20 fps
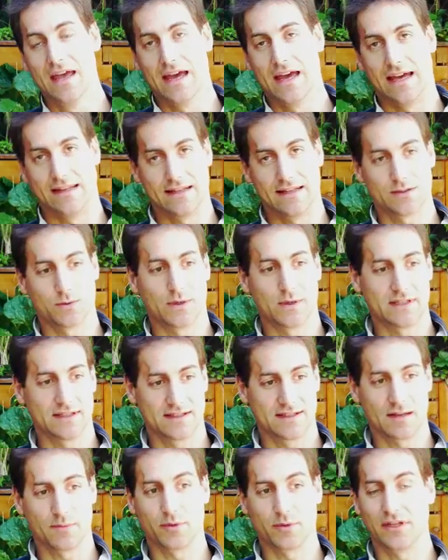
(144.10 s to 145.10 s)
And that's what
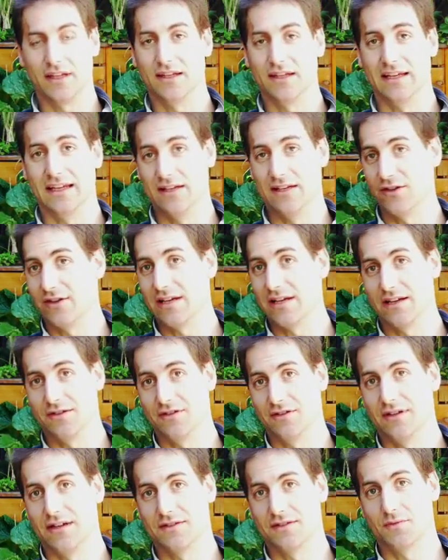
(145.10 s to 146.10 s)
is happening in a
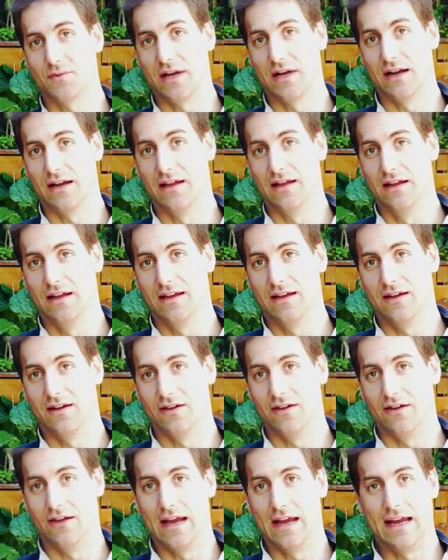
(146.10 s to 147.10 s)
garden as well.
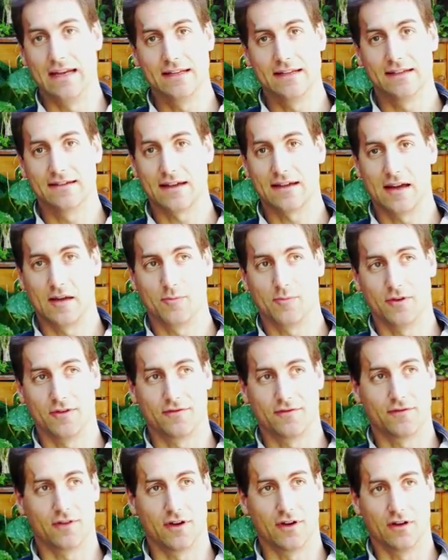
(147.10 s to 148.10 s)
Any type
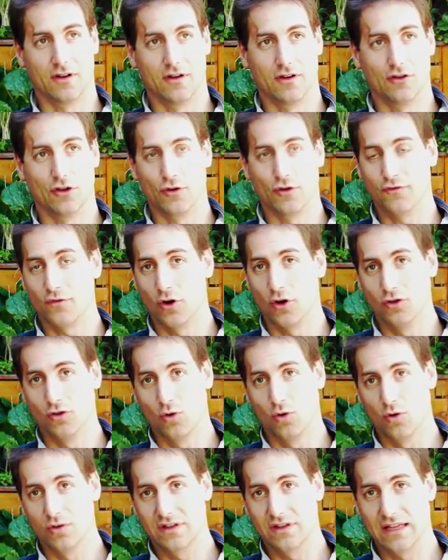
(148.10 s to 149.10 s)
of an
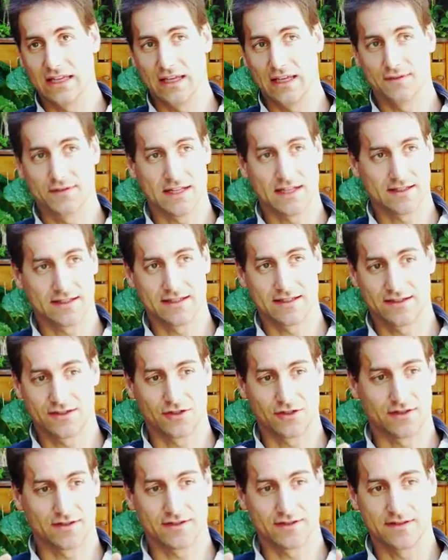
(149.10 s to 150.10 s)
old leaf that is
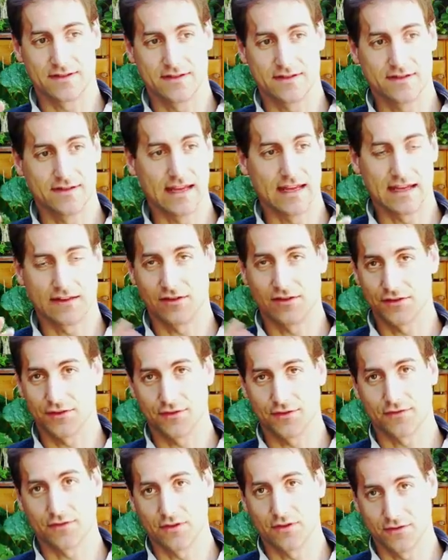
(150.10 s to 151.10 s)
just dead on
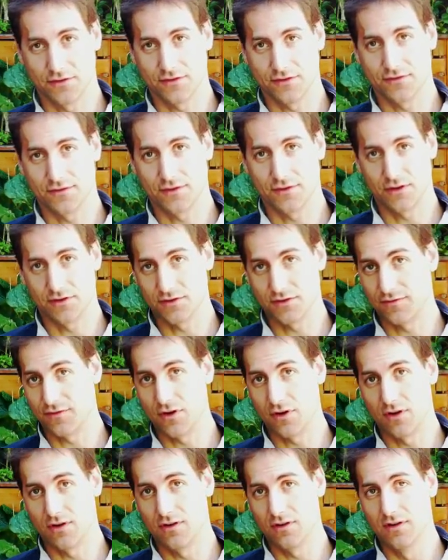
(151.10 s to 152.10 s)
the
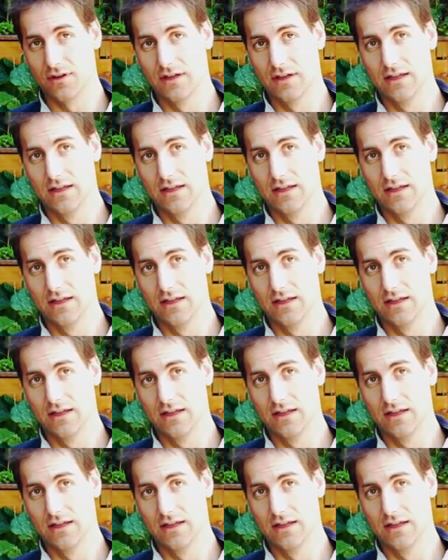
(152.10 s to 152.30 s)
floor